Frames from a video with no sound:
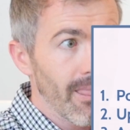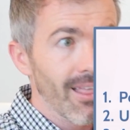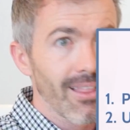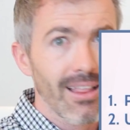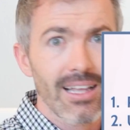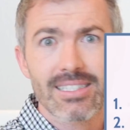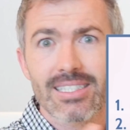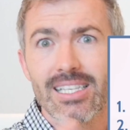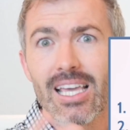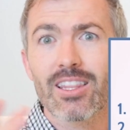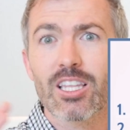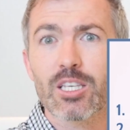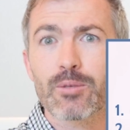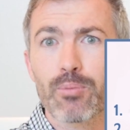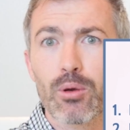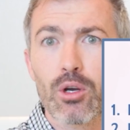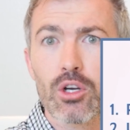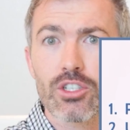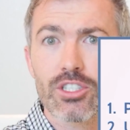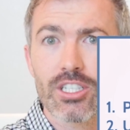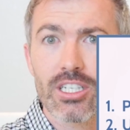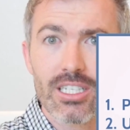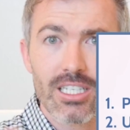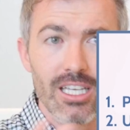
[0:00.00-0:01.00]
Let's say this
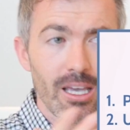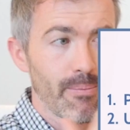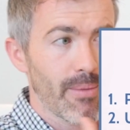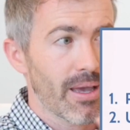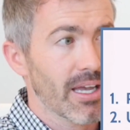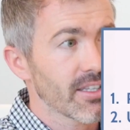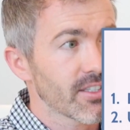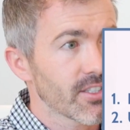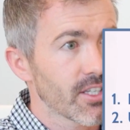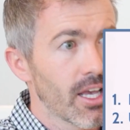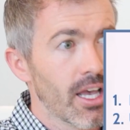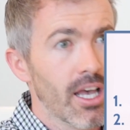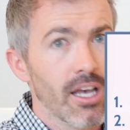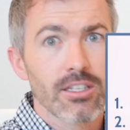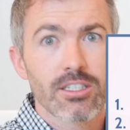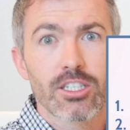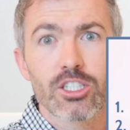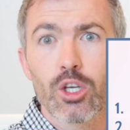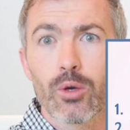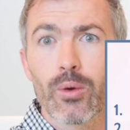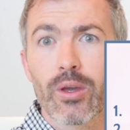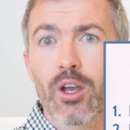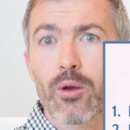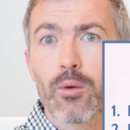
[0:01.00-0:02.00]
person commits to
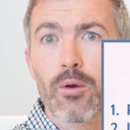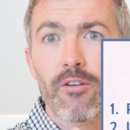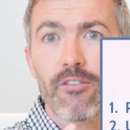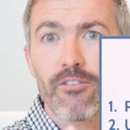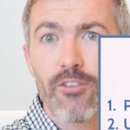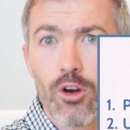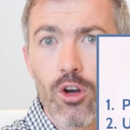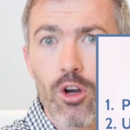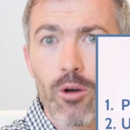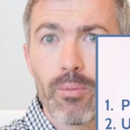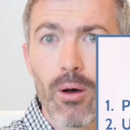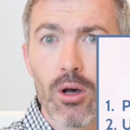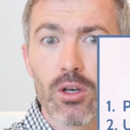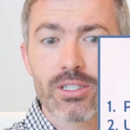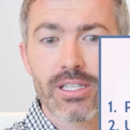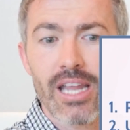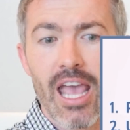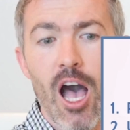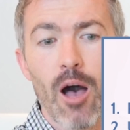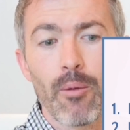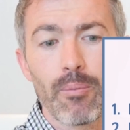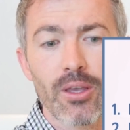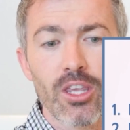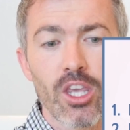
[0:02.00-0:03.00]
doing a referral post, to
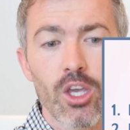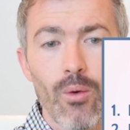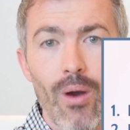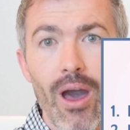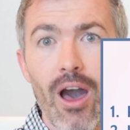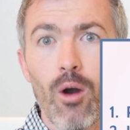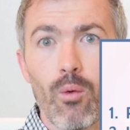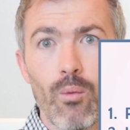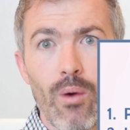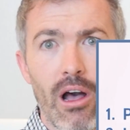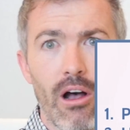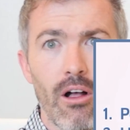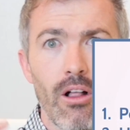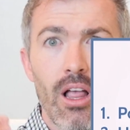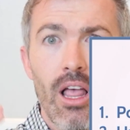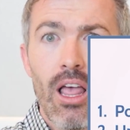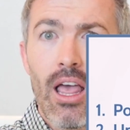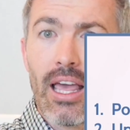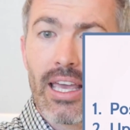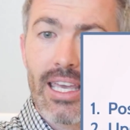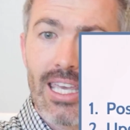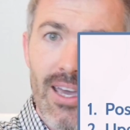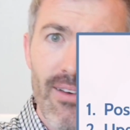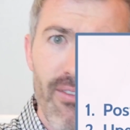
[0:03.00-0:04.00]
helping you out. Well,
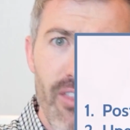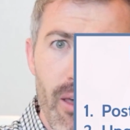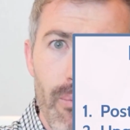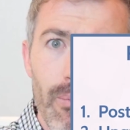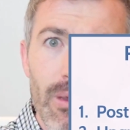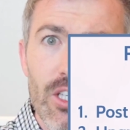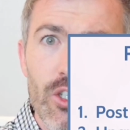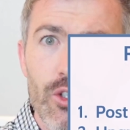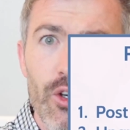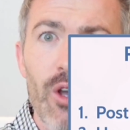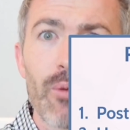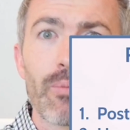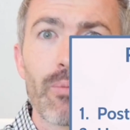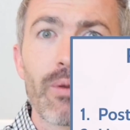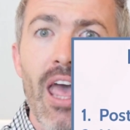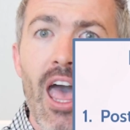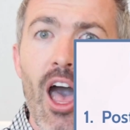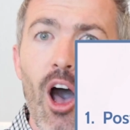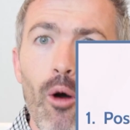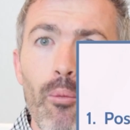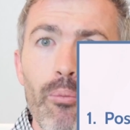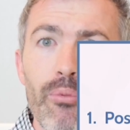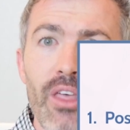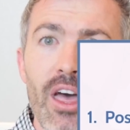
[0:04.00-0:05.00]
give them the script,
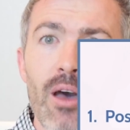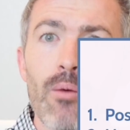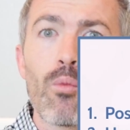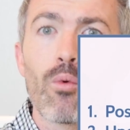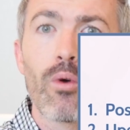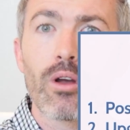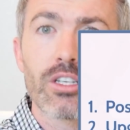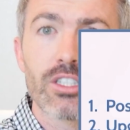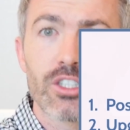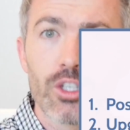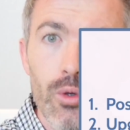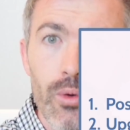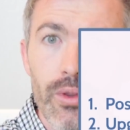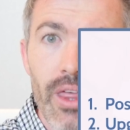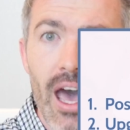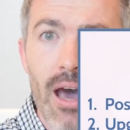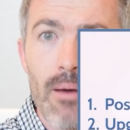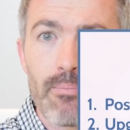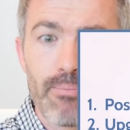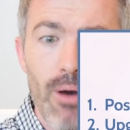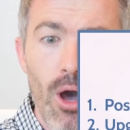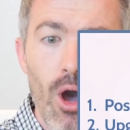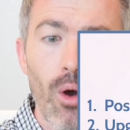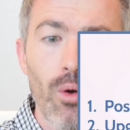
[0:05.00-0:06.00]
help them do
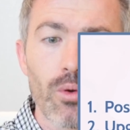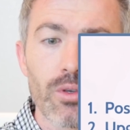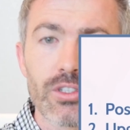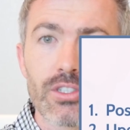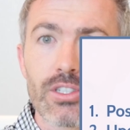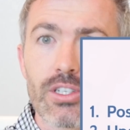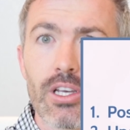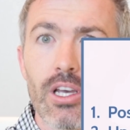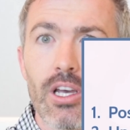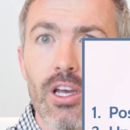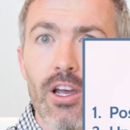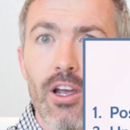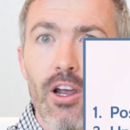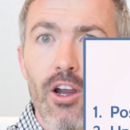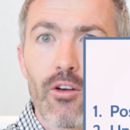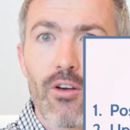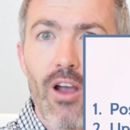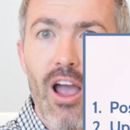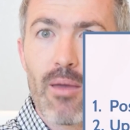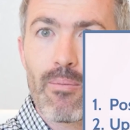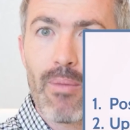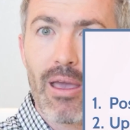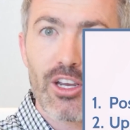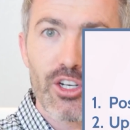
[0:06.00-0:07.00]
that post,
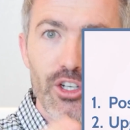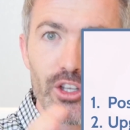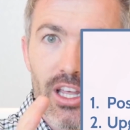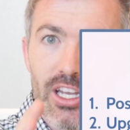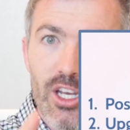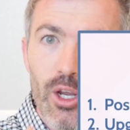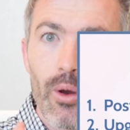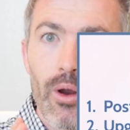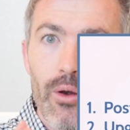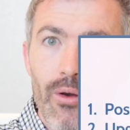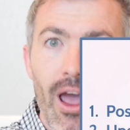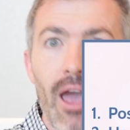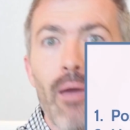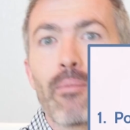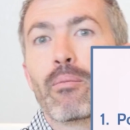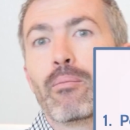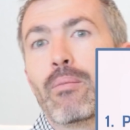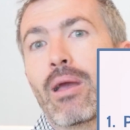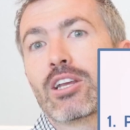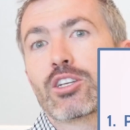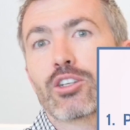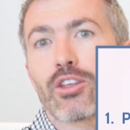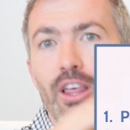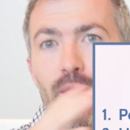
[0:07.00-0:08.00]
right? Make sure they do it right,
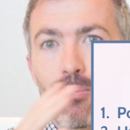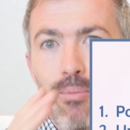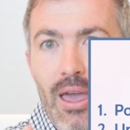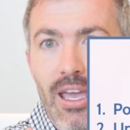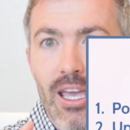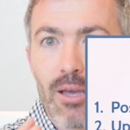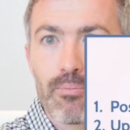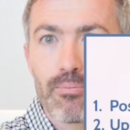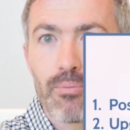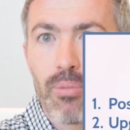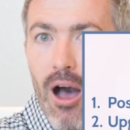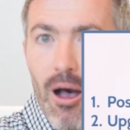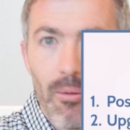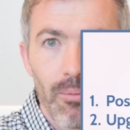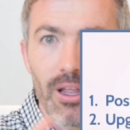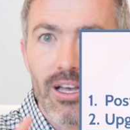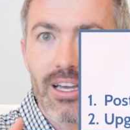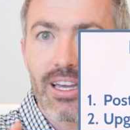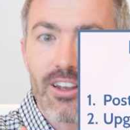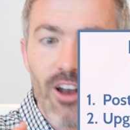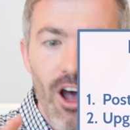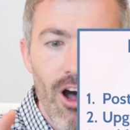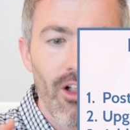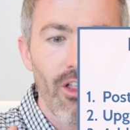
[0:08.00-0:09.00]
make sure they make it public
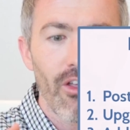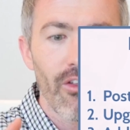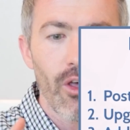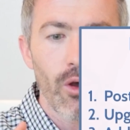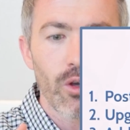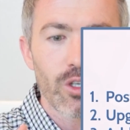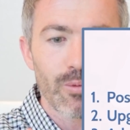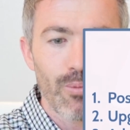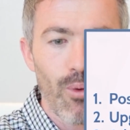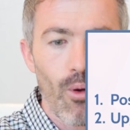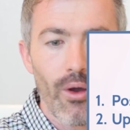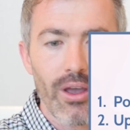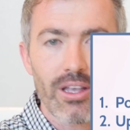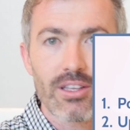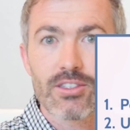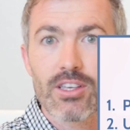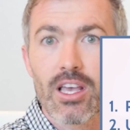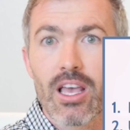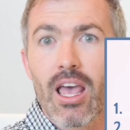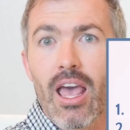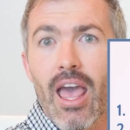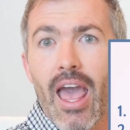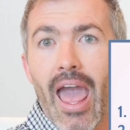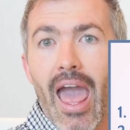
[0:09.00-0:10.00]
and all of those points.
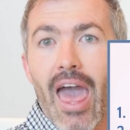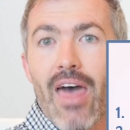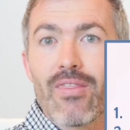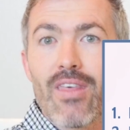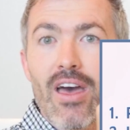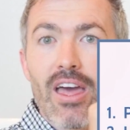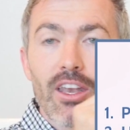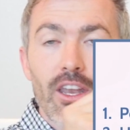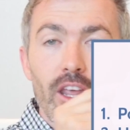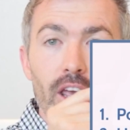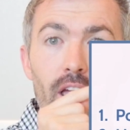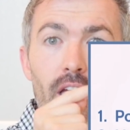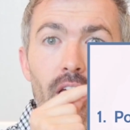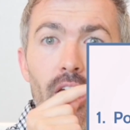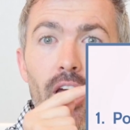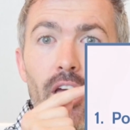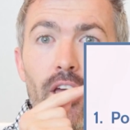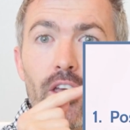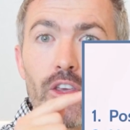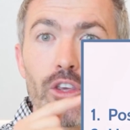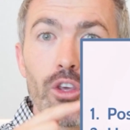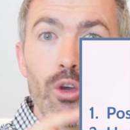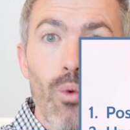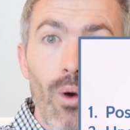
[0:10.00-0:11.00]
And then
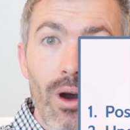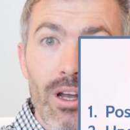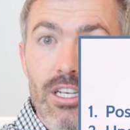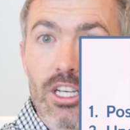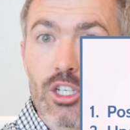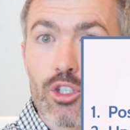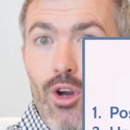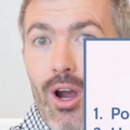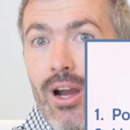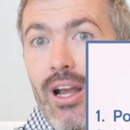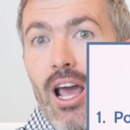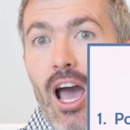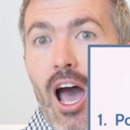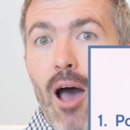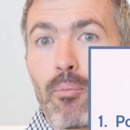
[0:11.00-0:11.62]
you want to try to